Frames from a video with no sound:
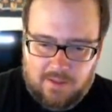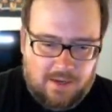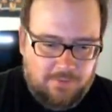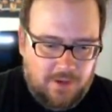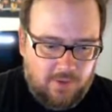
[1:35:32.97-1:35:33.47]

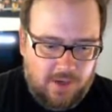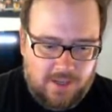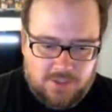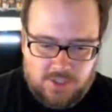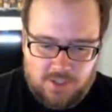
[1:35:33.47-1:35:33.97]
I've never
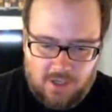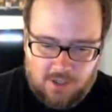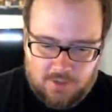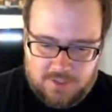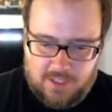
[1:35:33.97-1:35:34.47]
had
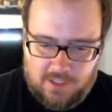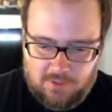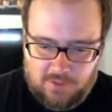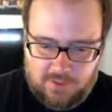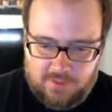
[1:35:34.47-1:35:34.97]
Chicago style,
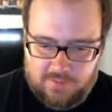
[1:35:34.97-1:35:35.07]
really.